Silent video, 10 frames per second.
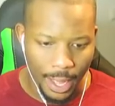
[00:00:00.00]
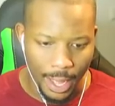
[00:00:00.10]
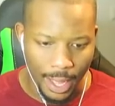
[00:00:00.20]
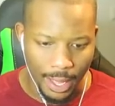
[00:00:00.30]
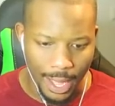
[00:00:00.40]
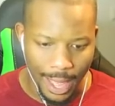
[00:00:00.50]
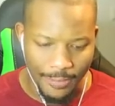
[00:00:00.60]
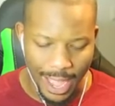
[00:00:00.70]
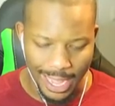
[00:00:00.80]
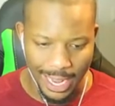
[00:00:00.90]
Uh,
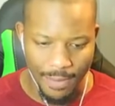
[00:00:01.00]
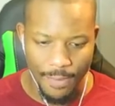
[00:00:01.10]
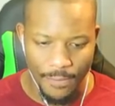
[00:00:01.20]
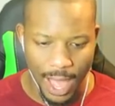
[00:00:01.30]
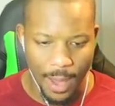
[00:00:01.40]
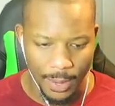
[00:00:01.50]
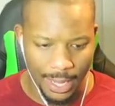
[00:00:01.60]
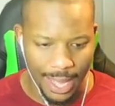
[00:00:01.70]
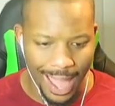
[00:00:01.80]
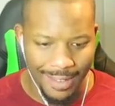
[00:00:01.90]
if I can even find
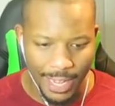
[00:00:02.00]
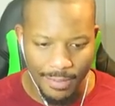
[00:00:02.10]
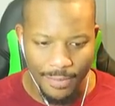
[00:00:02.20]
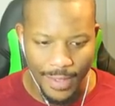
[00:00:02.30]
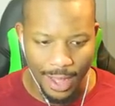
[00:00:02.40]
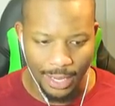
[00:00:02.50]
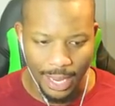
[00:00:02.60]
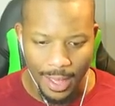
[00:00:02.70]
one, I haven't even found